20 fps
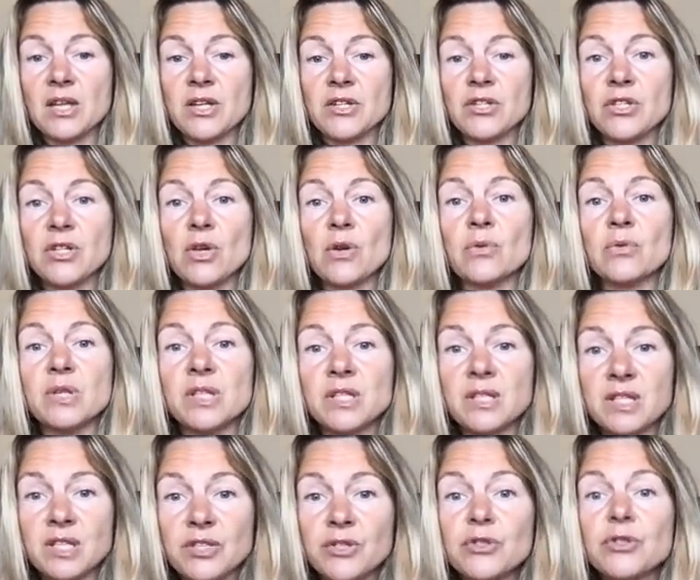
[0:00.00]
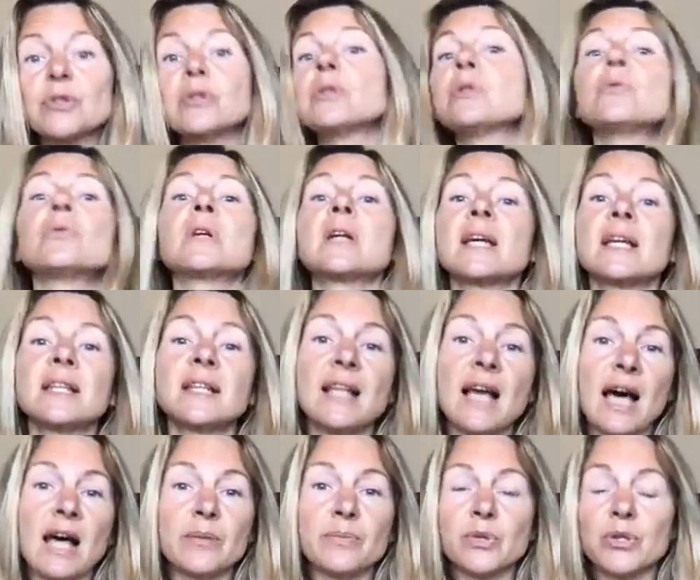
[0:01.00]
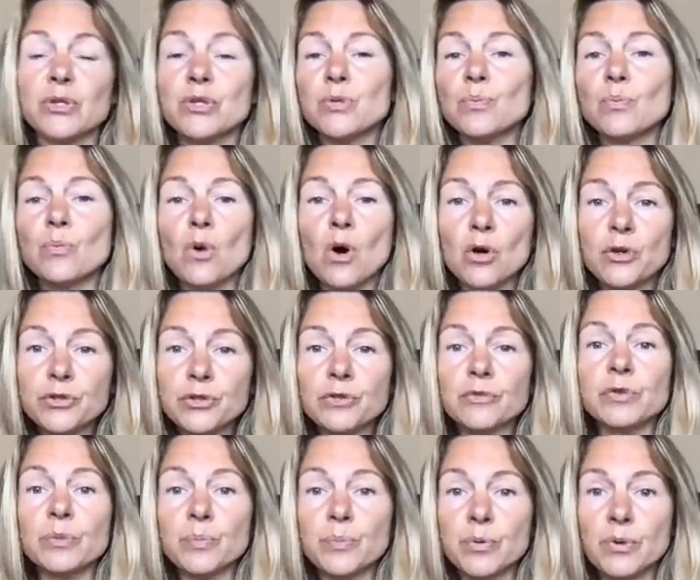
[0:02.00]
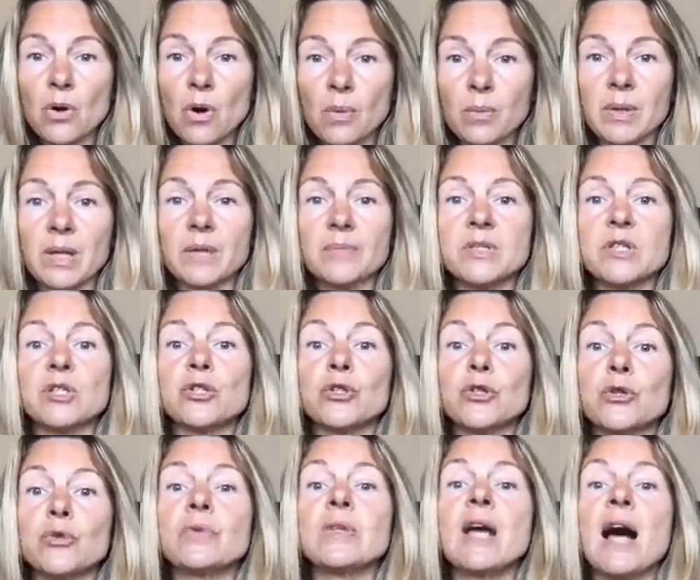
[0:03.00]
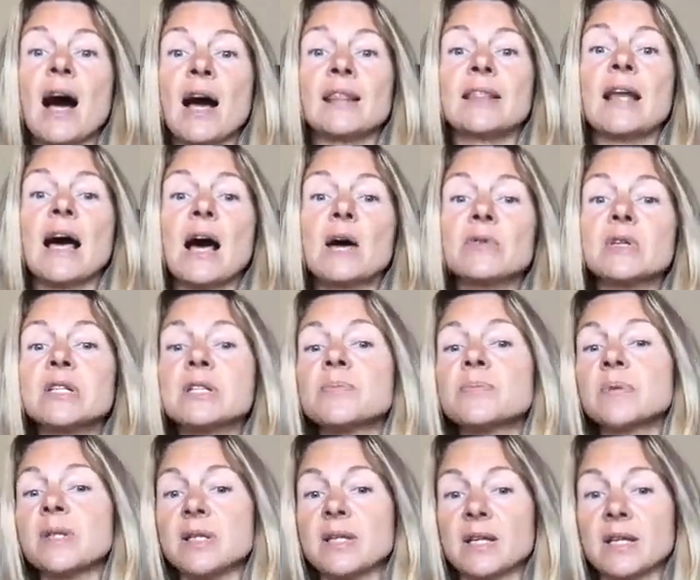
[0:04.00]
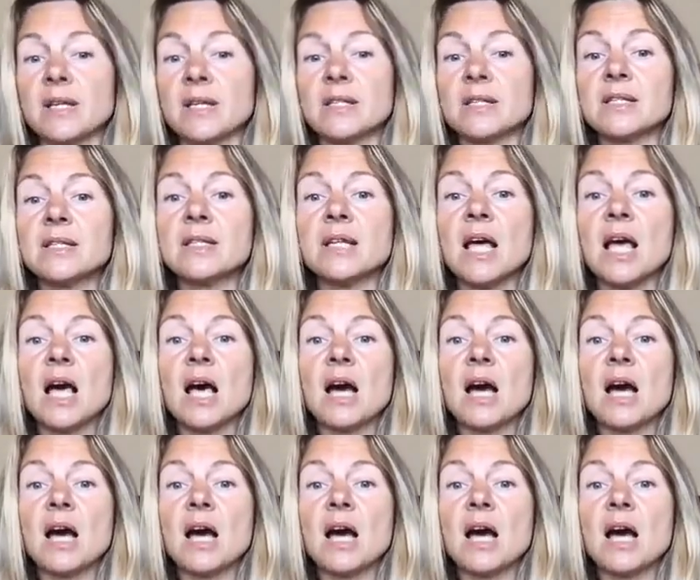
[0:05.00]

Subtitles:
So we need to look at that, because most of the problems that you are now experiencing